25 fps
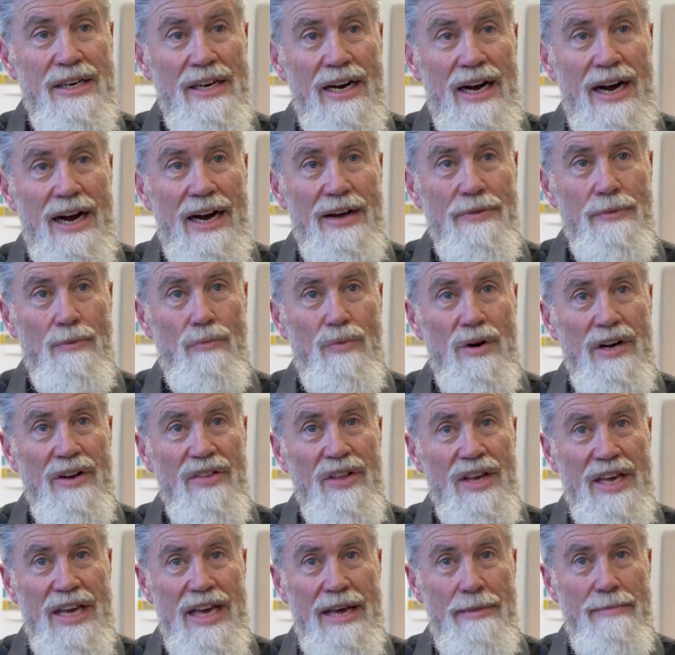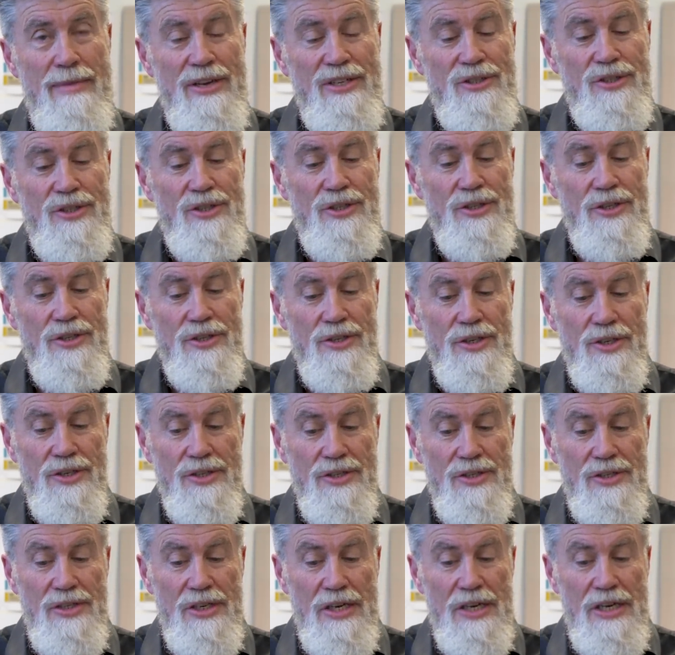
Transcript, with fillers: one of the key messages is